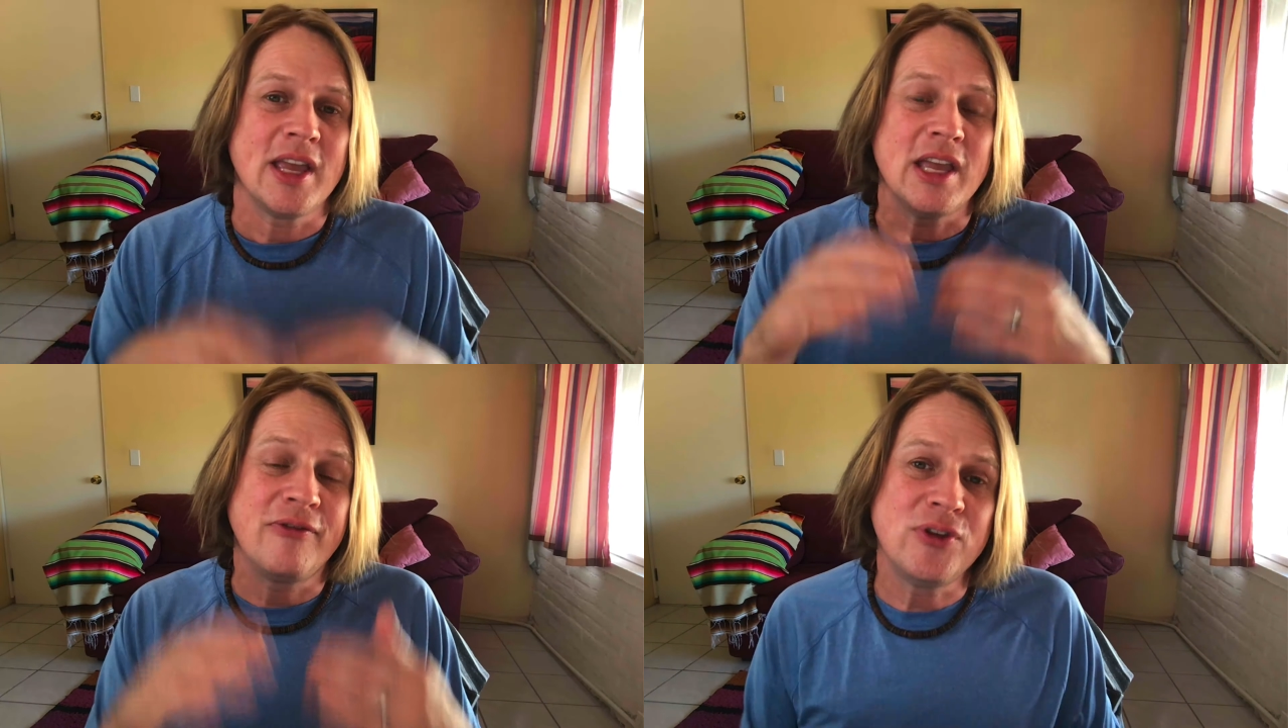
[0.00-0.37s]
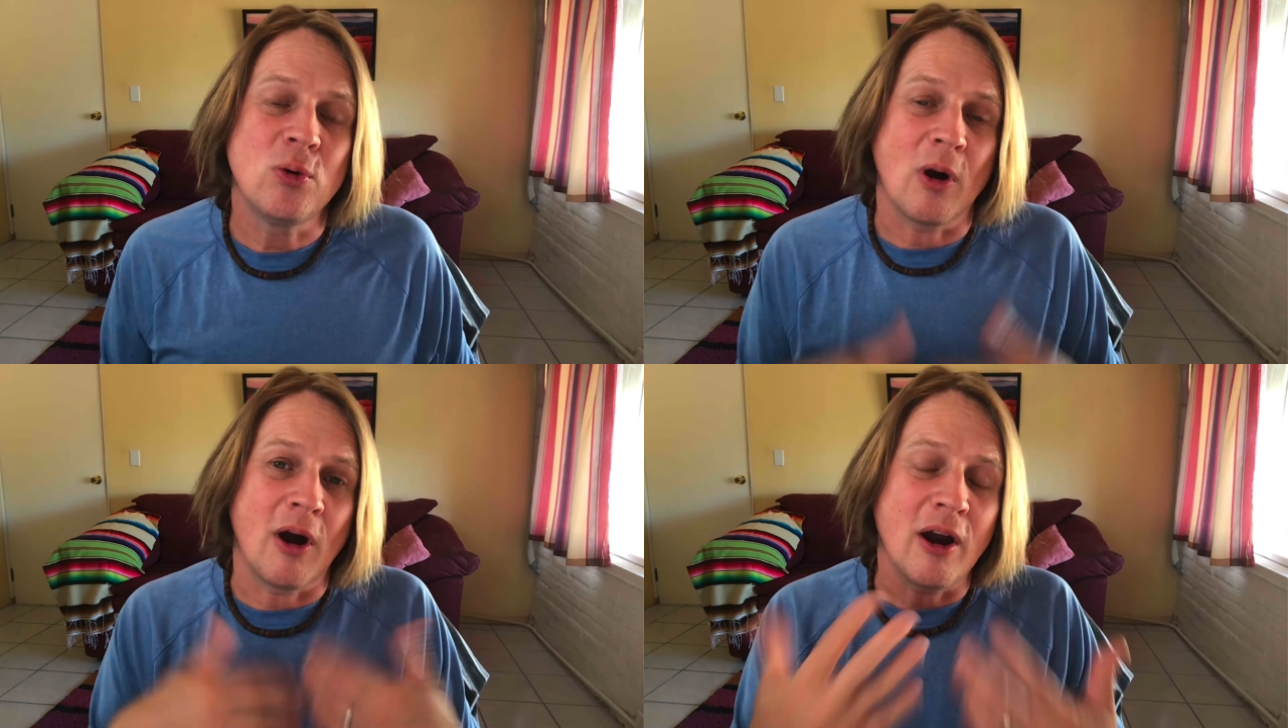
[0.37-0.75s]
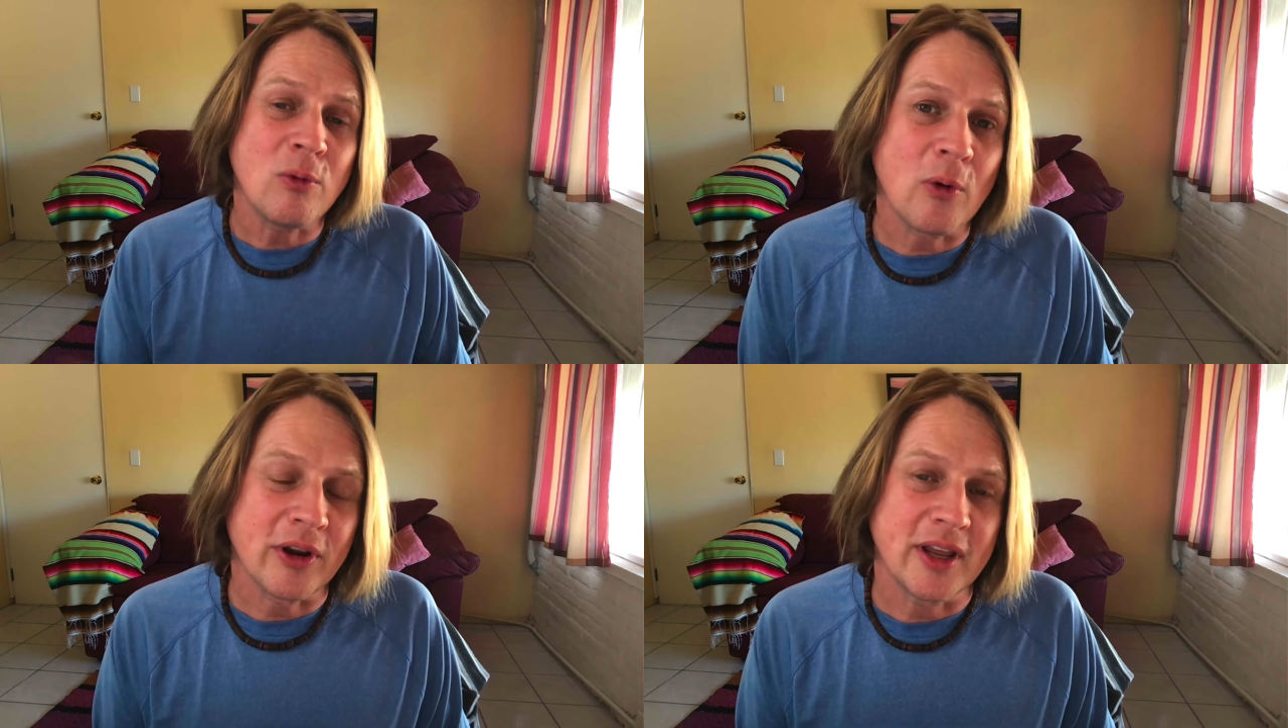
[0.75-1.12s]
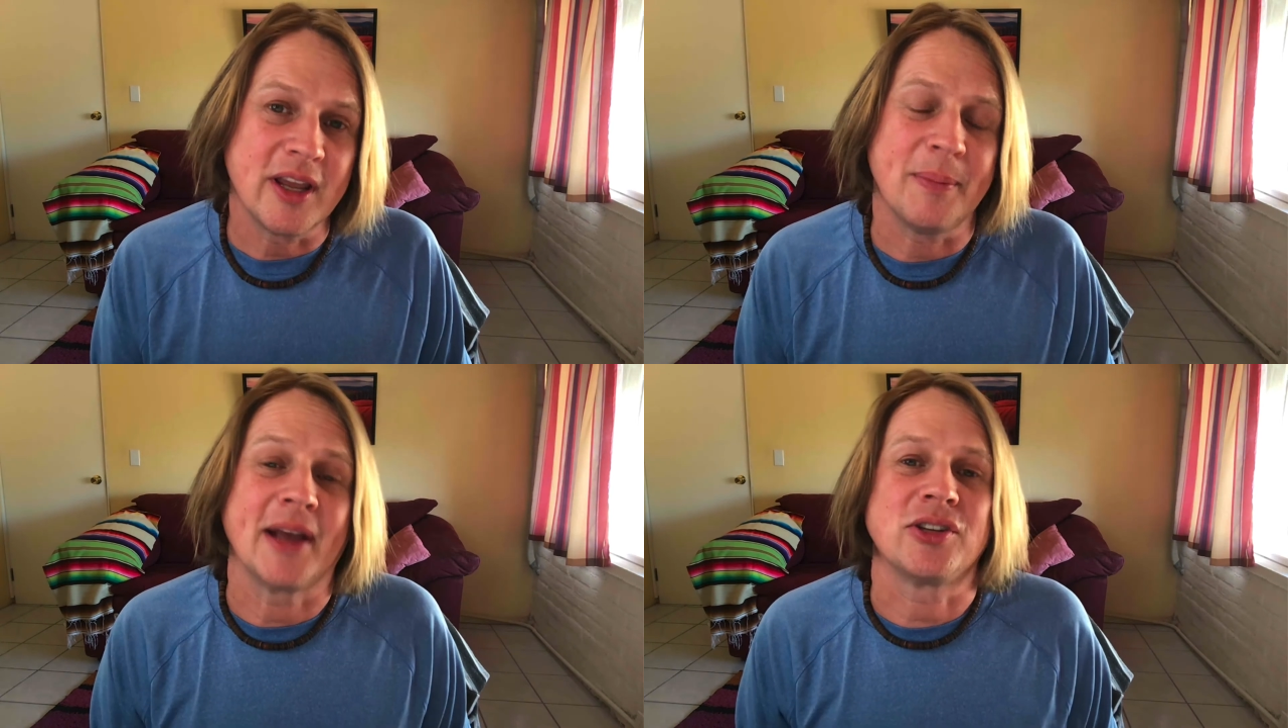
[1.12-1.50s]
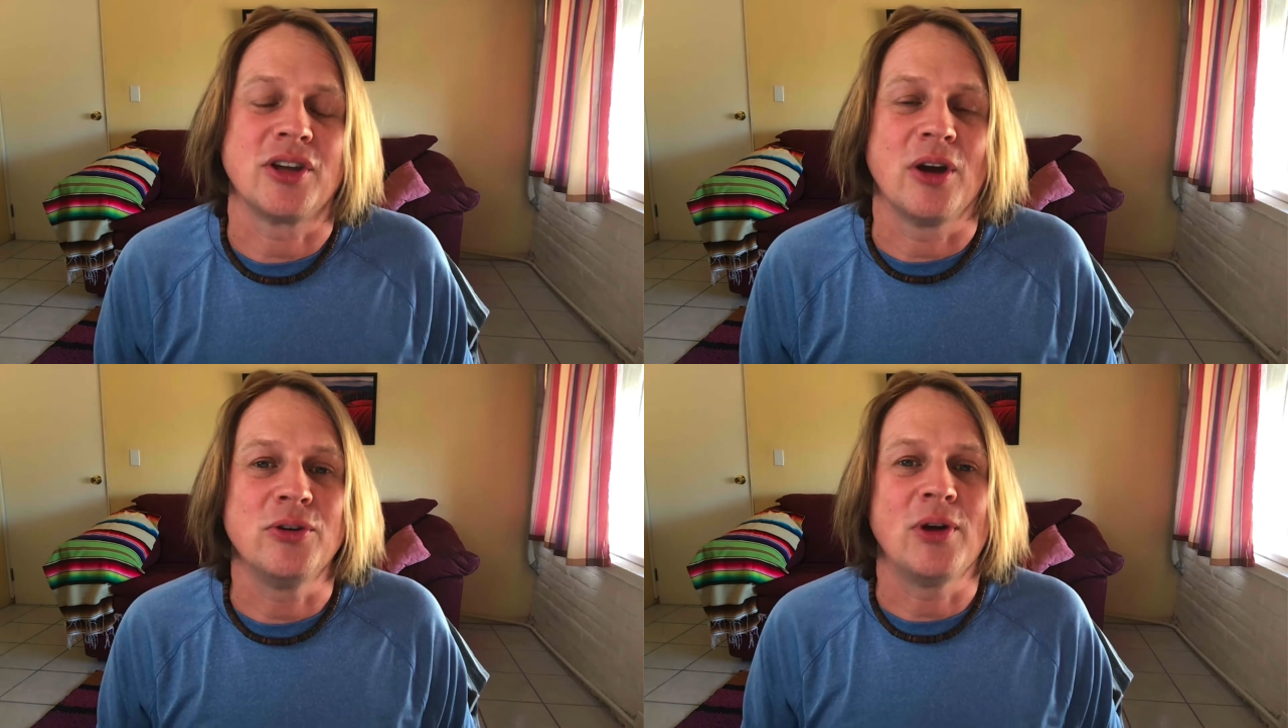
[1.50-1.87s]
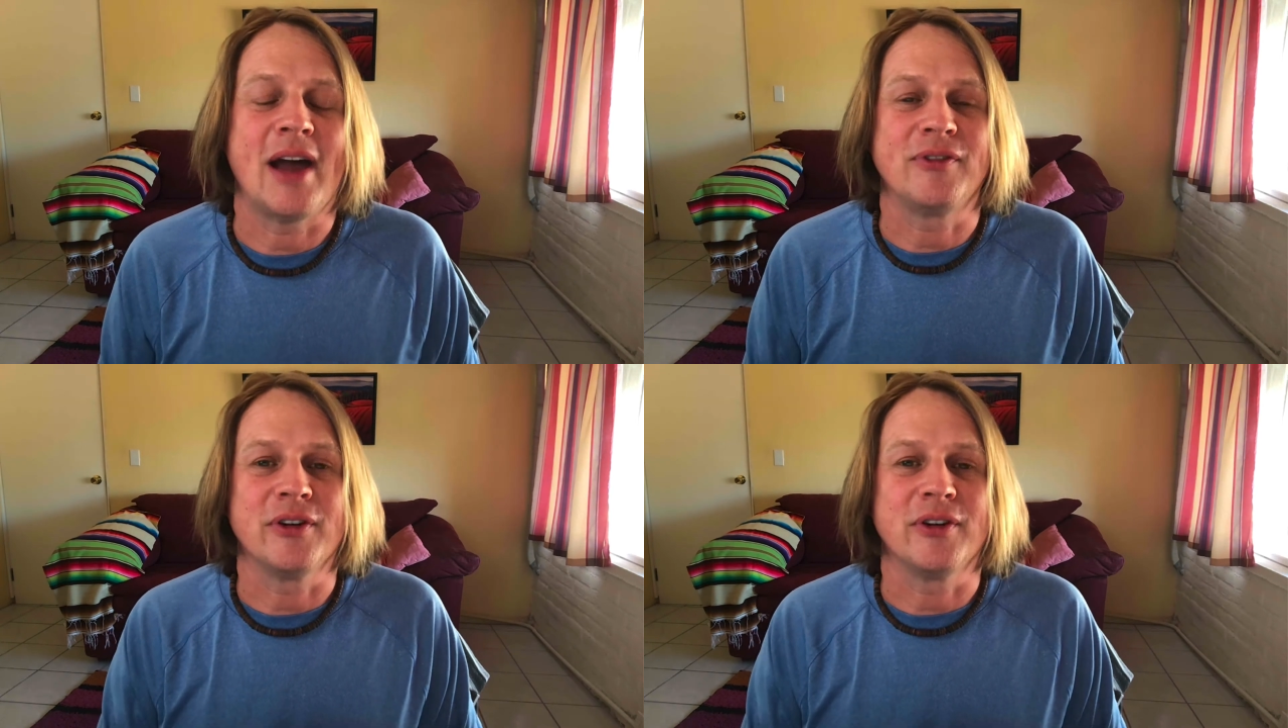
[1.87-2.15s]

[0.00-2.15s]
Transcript: If you are working in Mexico, you have